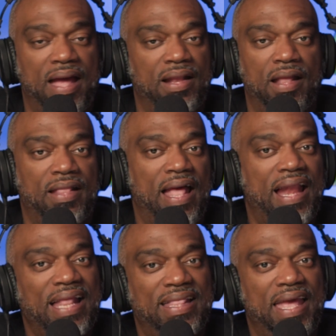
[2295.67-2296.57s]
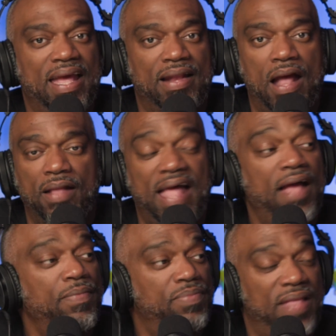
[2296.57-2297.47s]
and that idea,
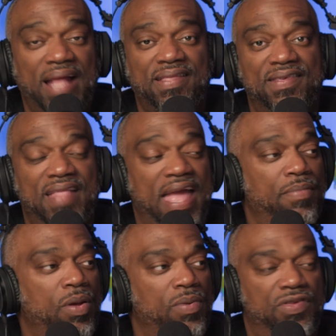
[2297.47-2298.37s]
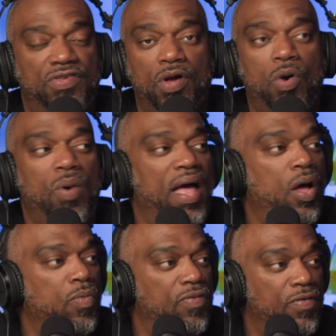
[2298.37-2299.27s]
that statement was so
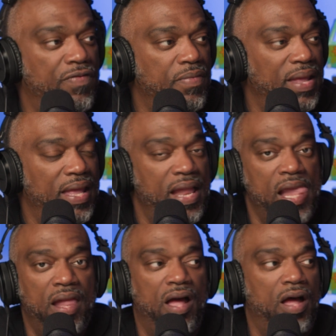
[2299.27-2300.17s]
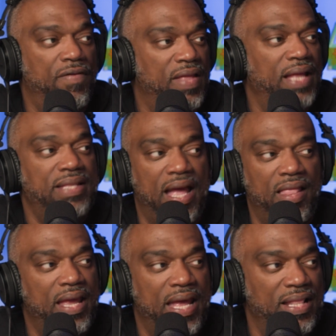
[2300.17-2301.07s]
helpful for me, of like
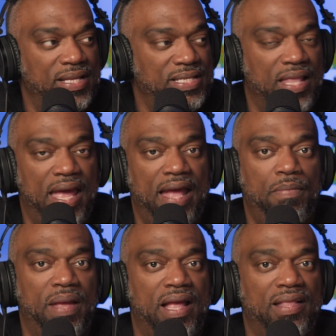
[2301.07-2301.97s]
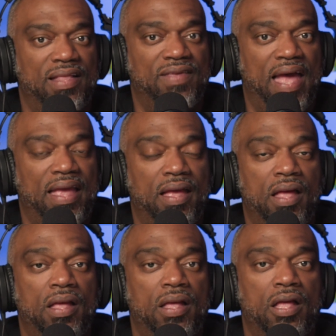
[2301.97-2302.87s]
telling it in a slant, because it's like,
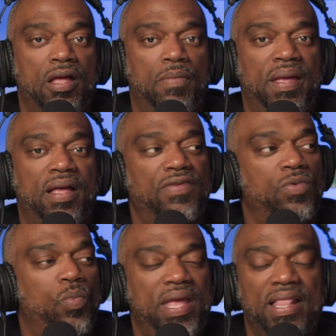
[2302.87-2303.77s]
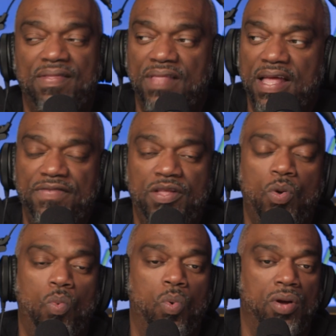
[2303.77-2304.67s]
because we lived in
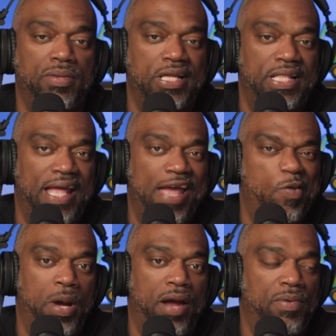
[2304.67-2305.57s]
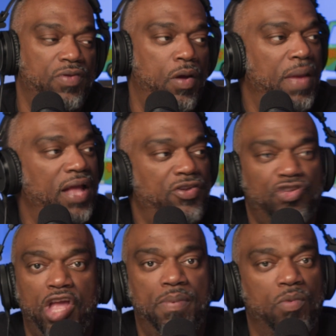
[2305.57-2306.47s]
a world today where everyone's like, oh, man,
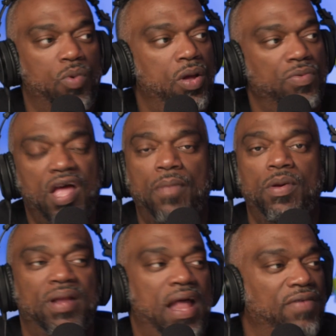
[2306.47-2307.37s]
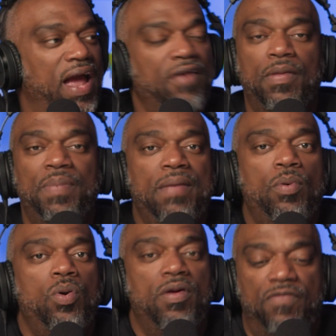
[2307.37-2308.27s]
just keep it real. Tell me whatever. The
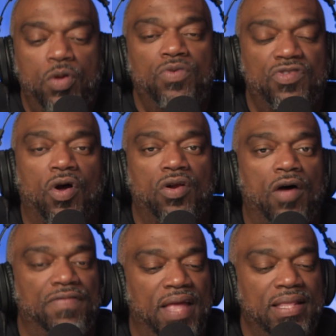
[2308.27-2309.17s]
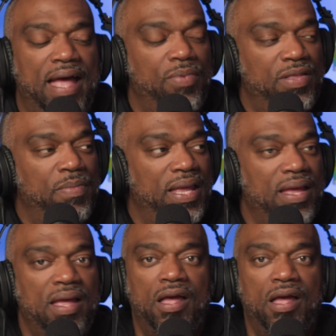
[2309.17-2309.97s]
people, if you start off like that with me,